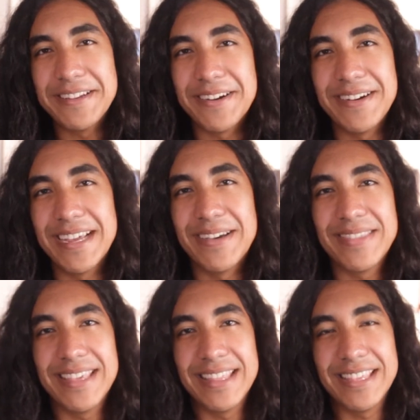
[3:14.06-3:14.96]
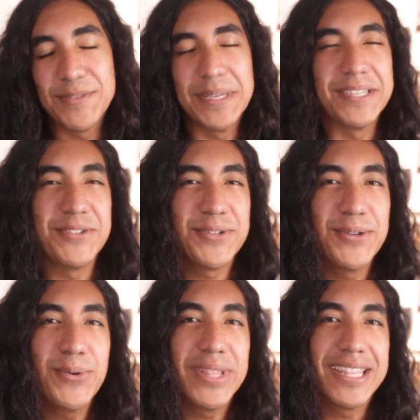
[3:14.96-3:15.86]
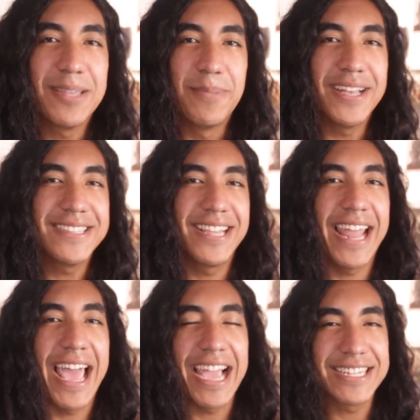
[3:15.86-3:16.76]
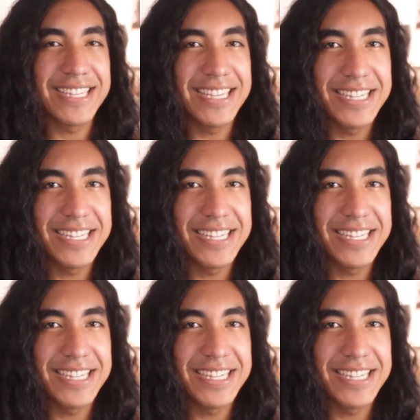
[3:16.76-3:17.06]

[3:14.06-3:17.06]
it turned out that this wasn't true and that the bust had actually